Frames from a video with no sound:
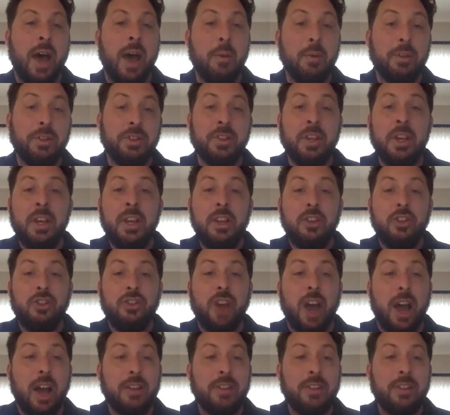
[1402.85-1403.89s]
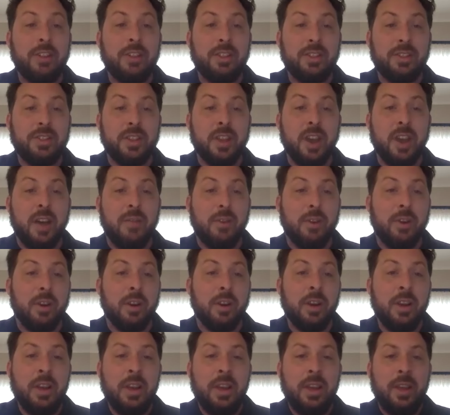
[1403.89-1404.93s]
I was shocked to
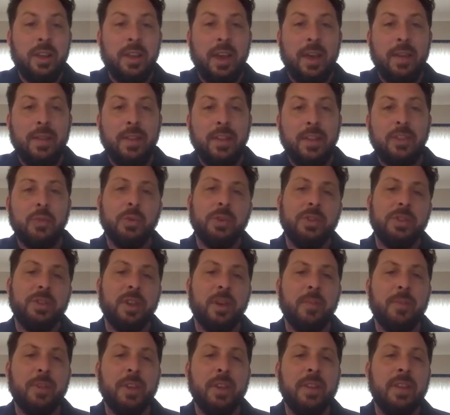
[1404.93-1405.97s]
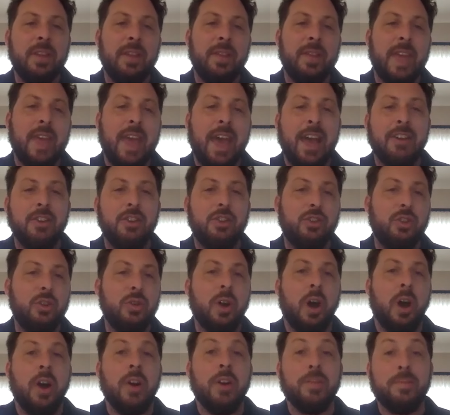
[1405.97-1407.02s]
discover that this was something that they had to
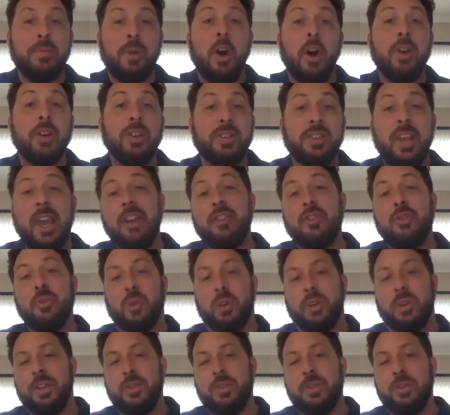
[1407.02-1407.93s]
shoot on a, on a schedule.